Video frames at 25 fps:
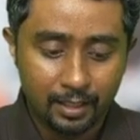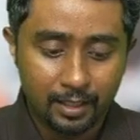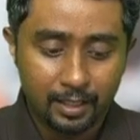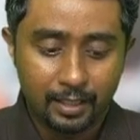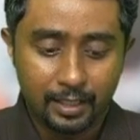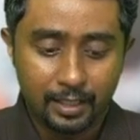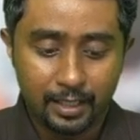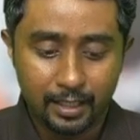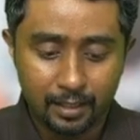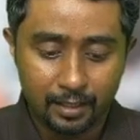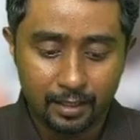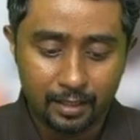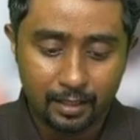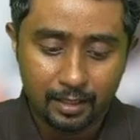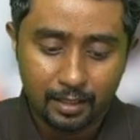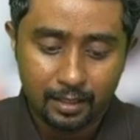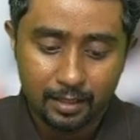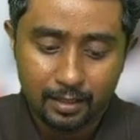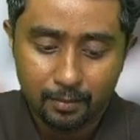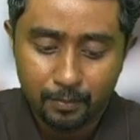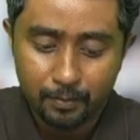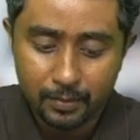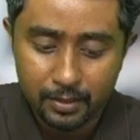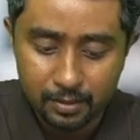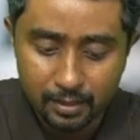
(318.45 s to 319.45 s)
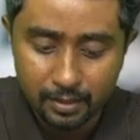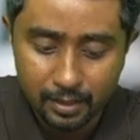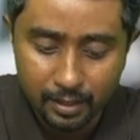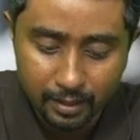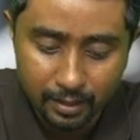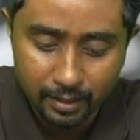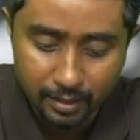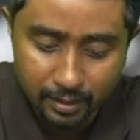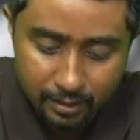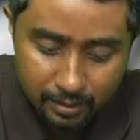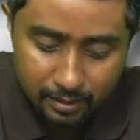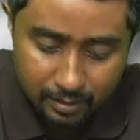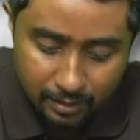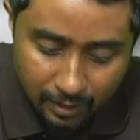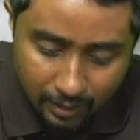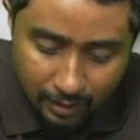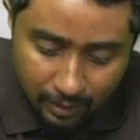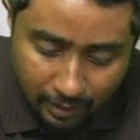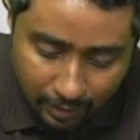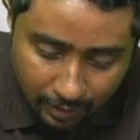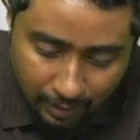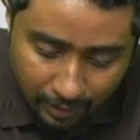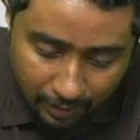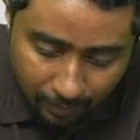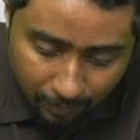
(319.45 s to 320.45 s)
Here the mistake is
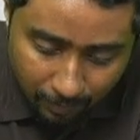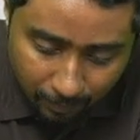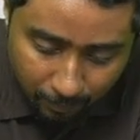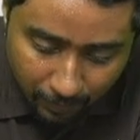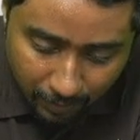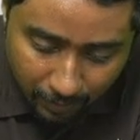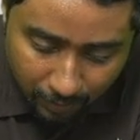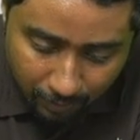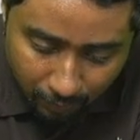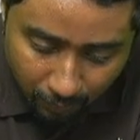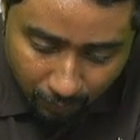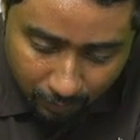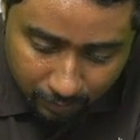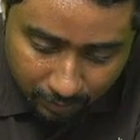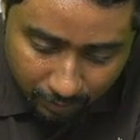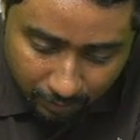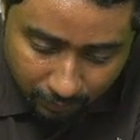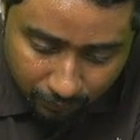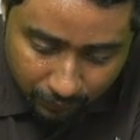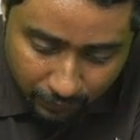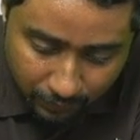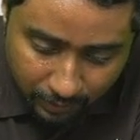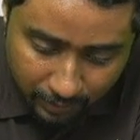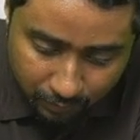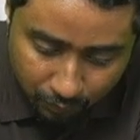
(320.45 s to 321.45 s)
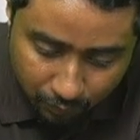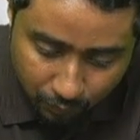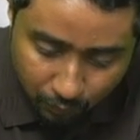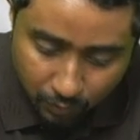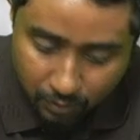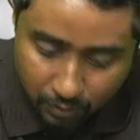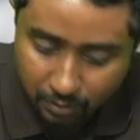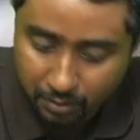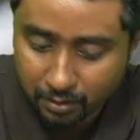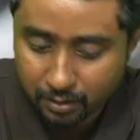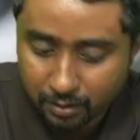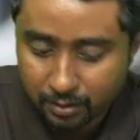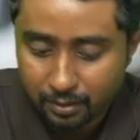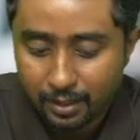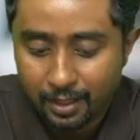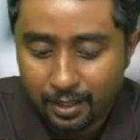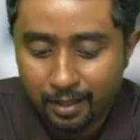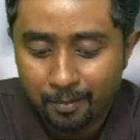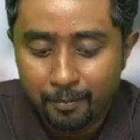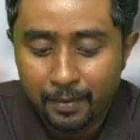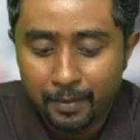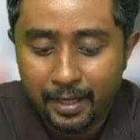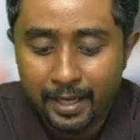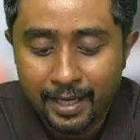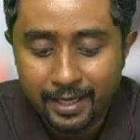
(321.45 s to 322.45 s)
because of this word. A
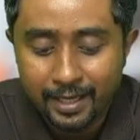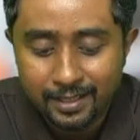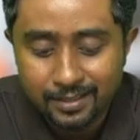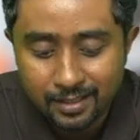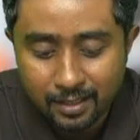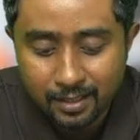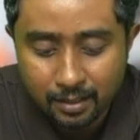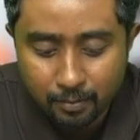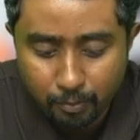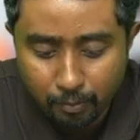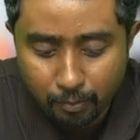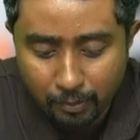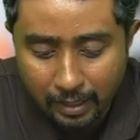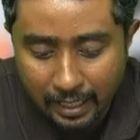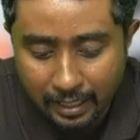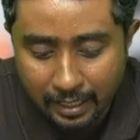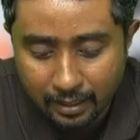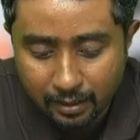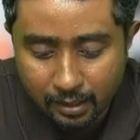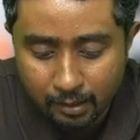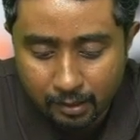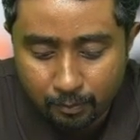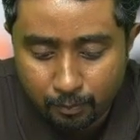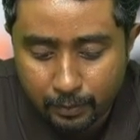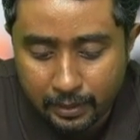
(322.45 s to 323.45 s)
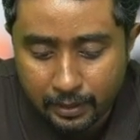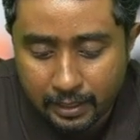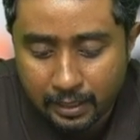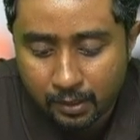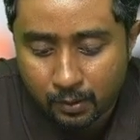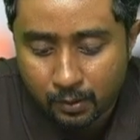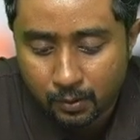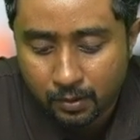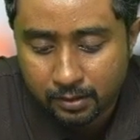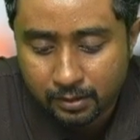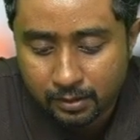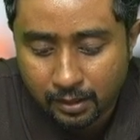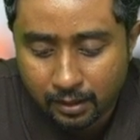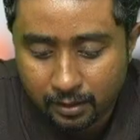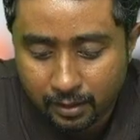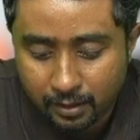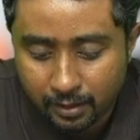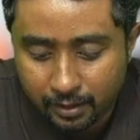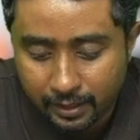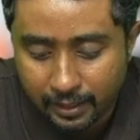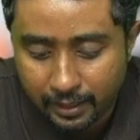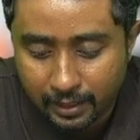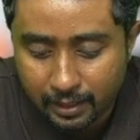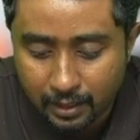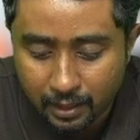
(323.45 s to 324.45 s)
major planned repair was
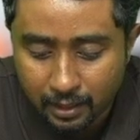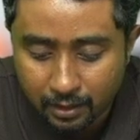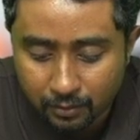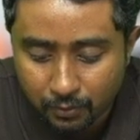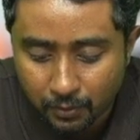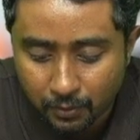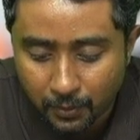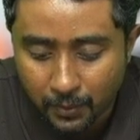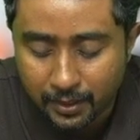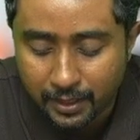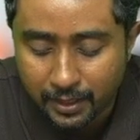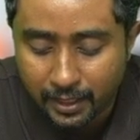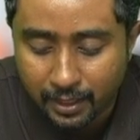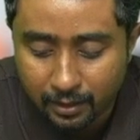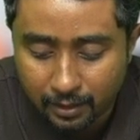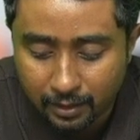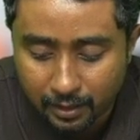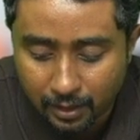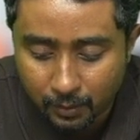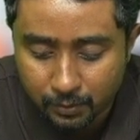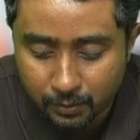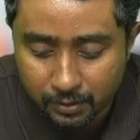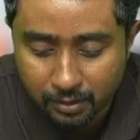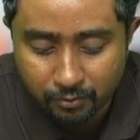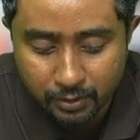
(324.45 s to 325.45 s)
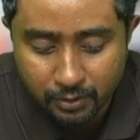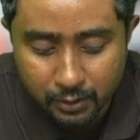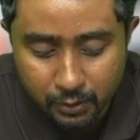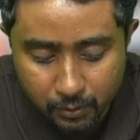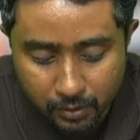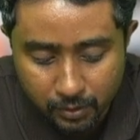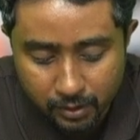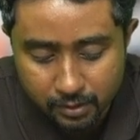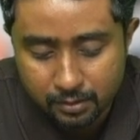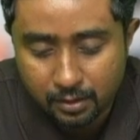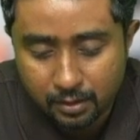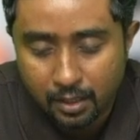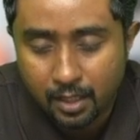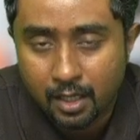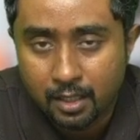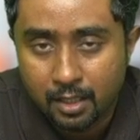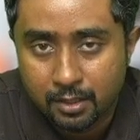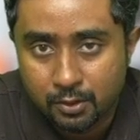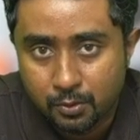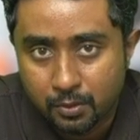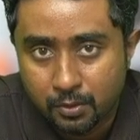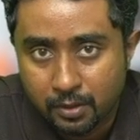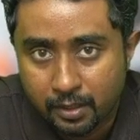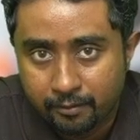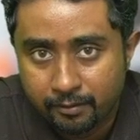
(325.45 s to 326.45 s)
undertaken for 10,000, which was charged
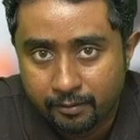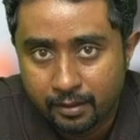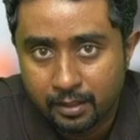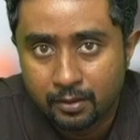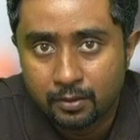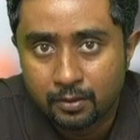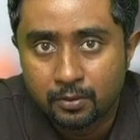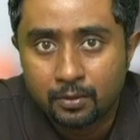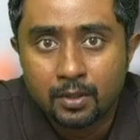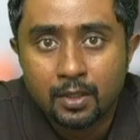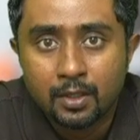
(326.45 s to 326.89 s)
to revenue.